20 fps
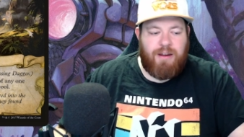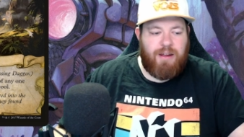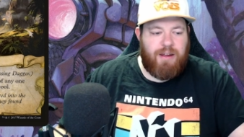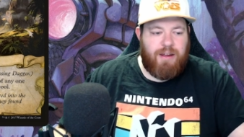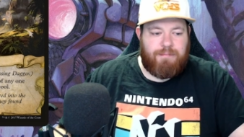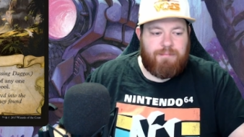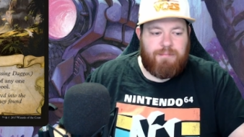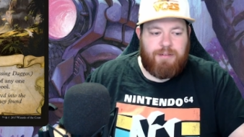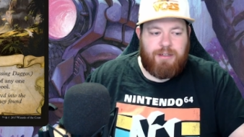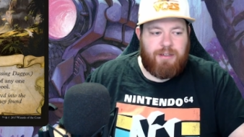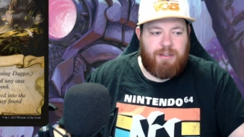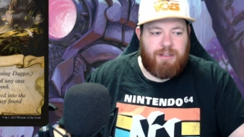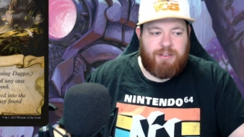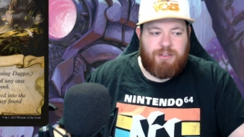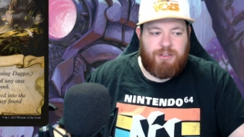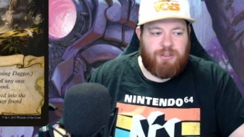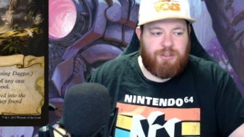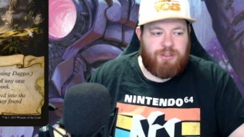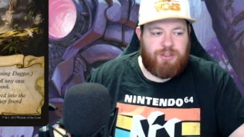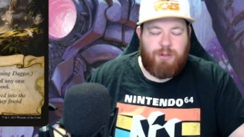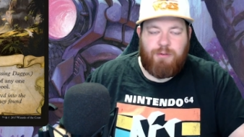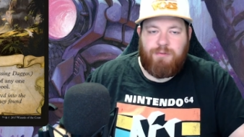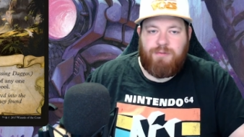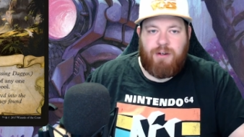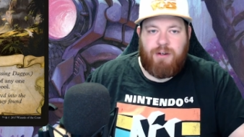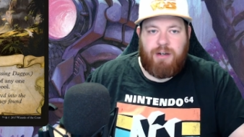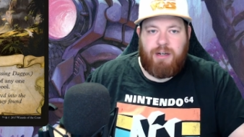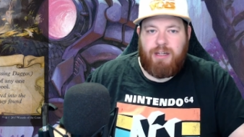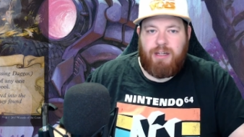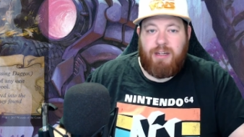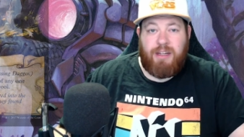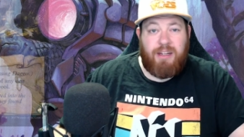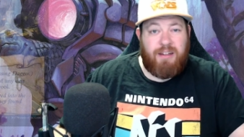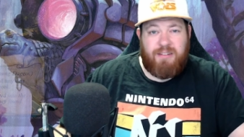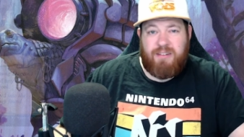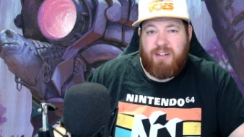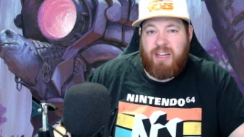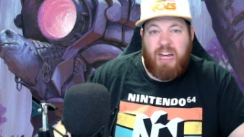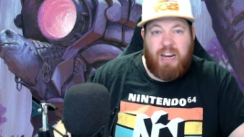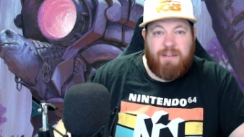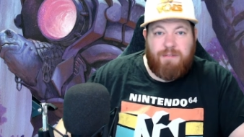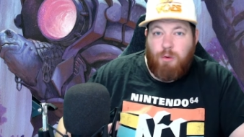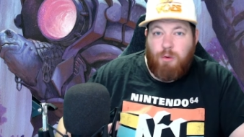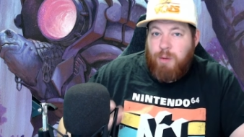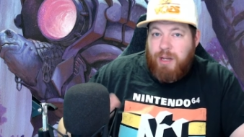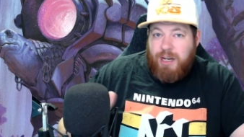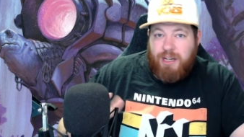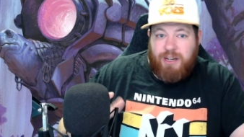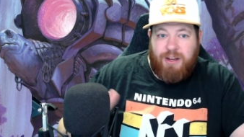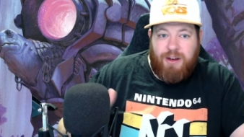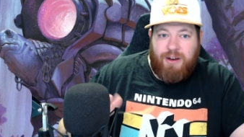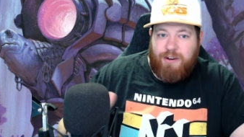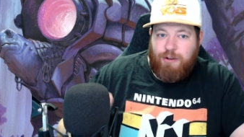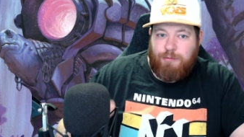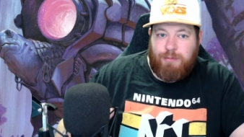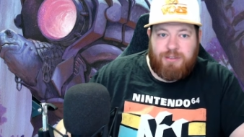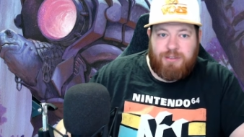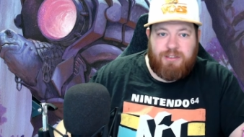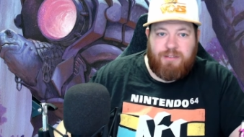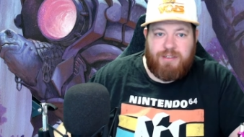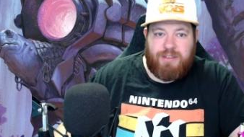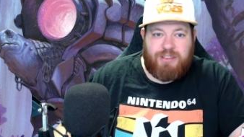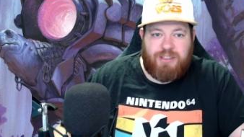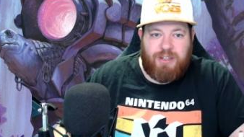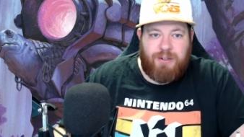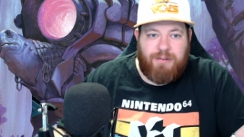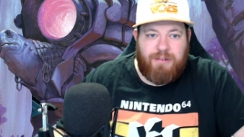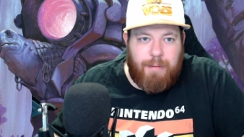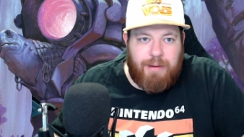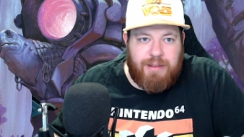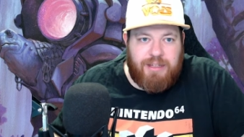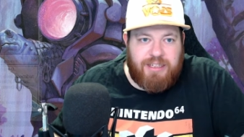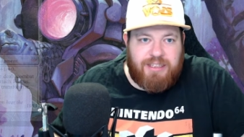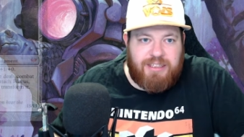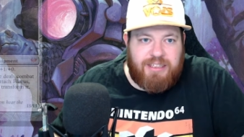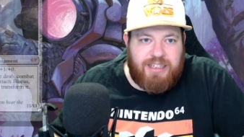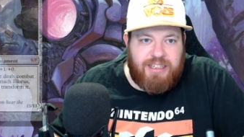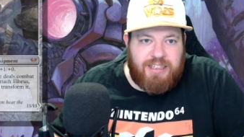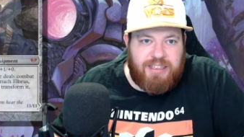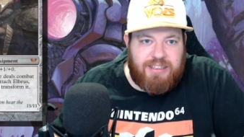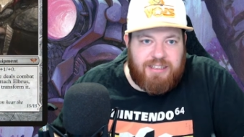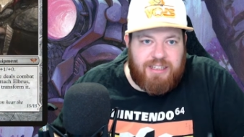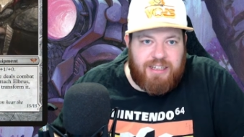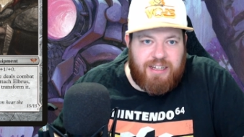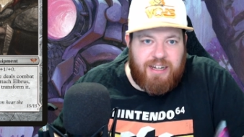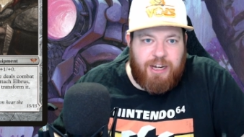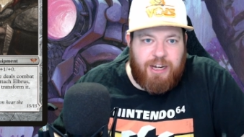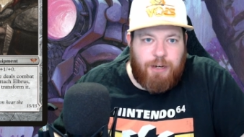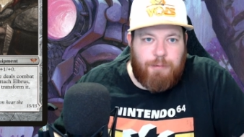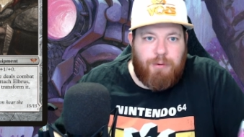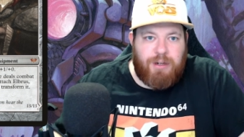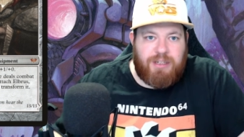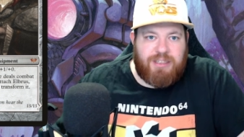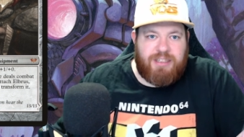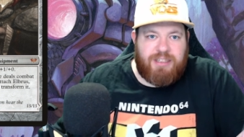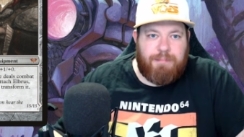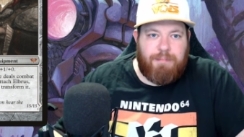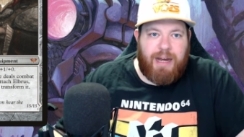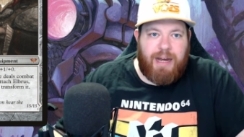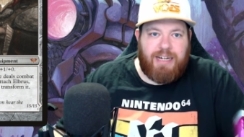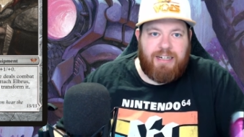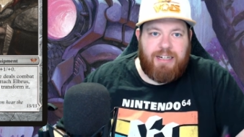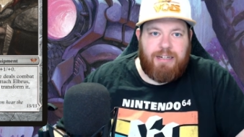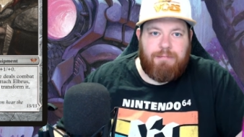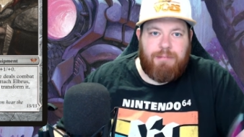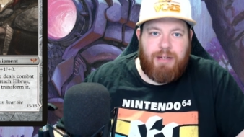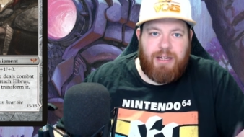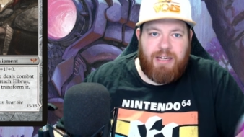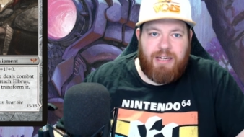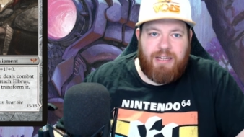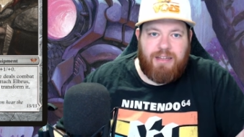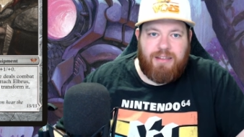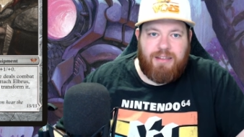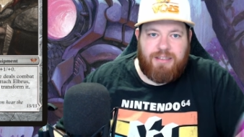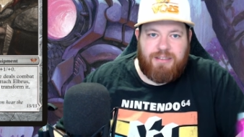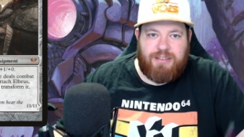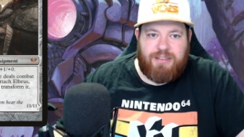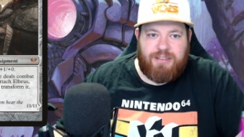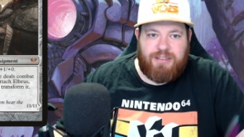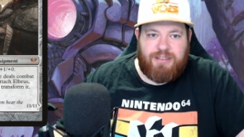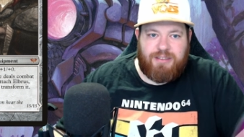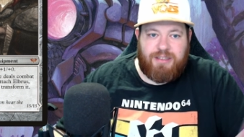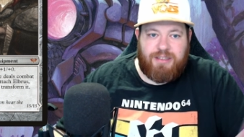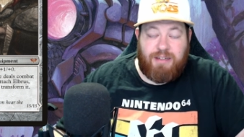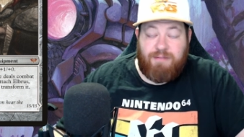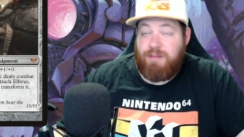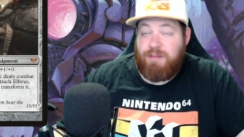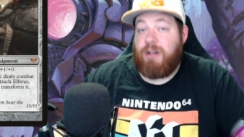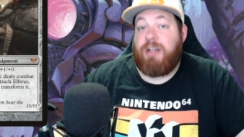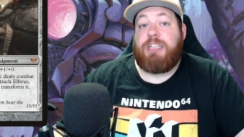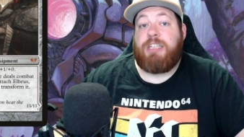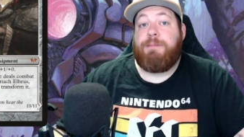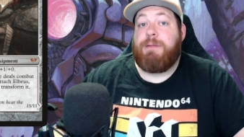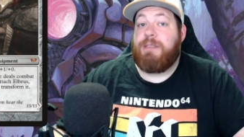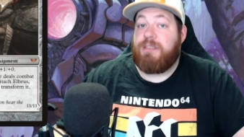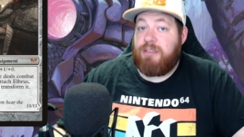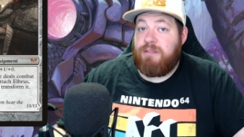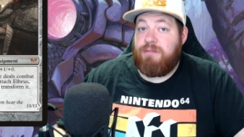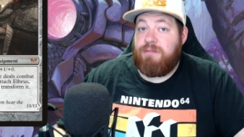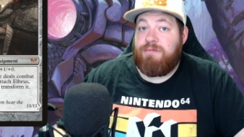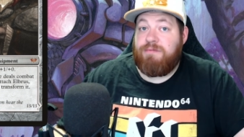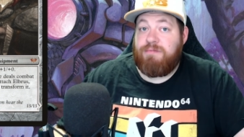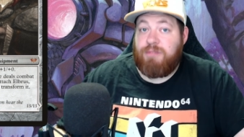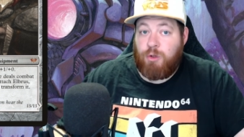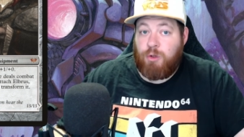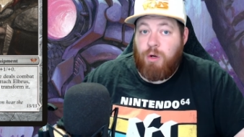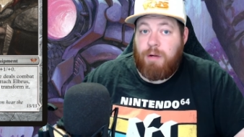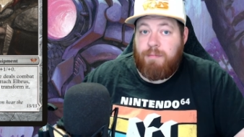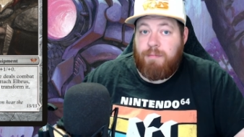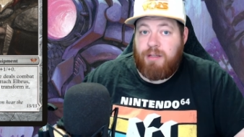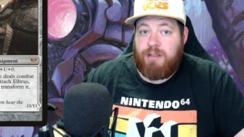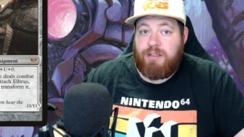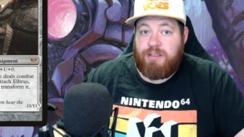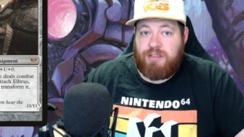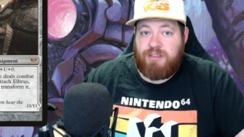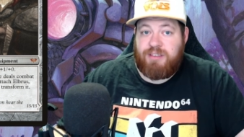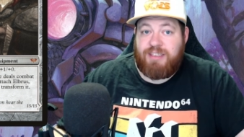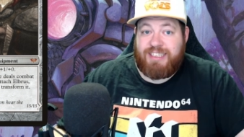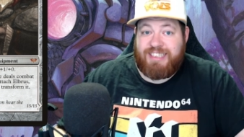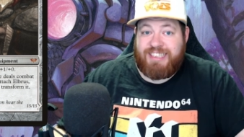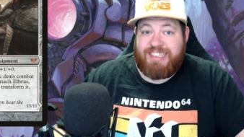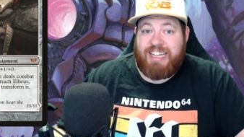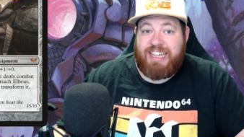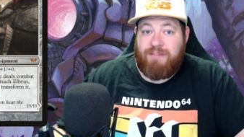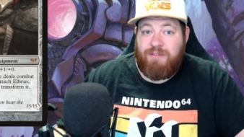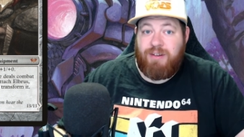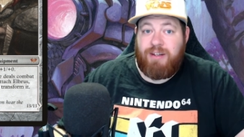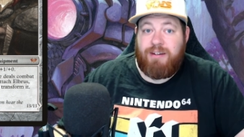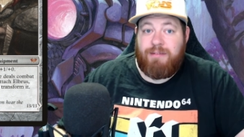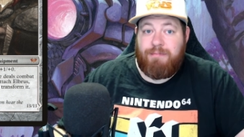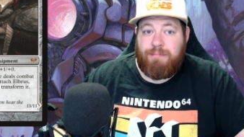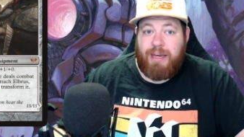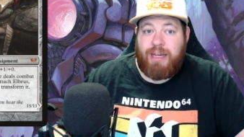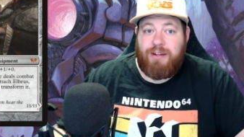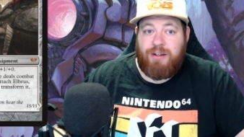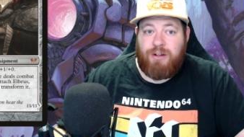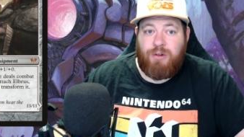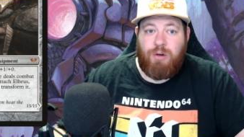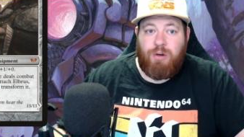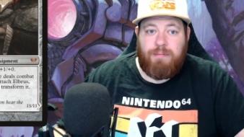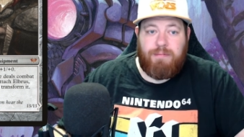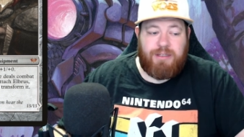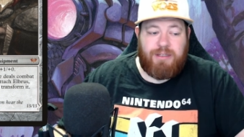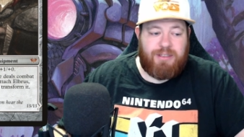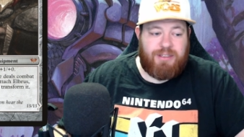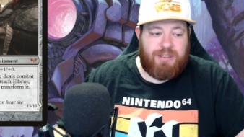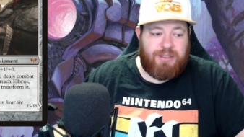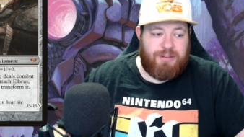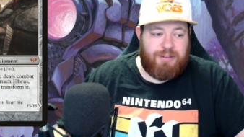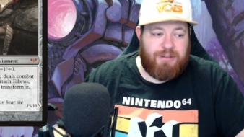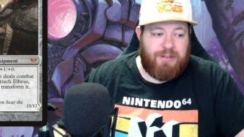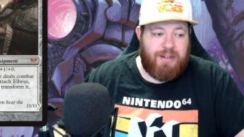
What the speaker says: It's just so fun, and it's kind of a win con almost of its own. This is Elbrus the Binding Blade. This is a very expensive equipment. This is a 7 mana equipment, so